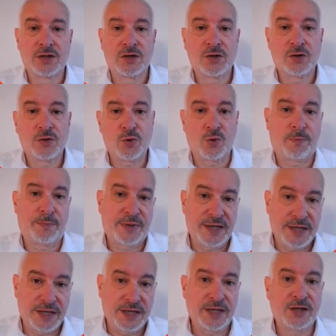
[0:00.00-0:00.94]
or
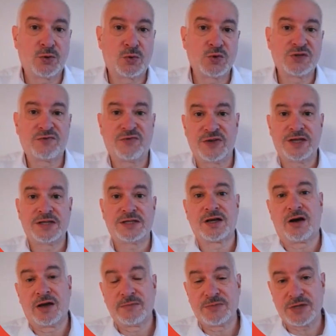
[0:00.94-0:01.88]
P equals V
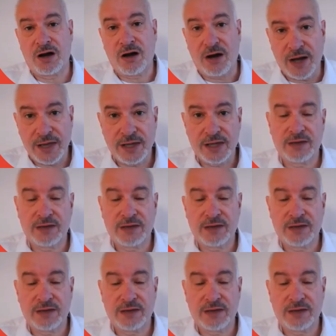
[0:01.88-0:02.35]
times I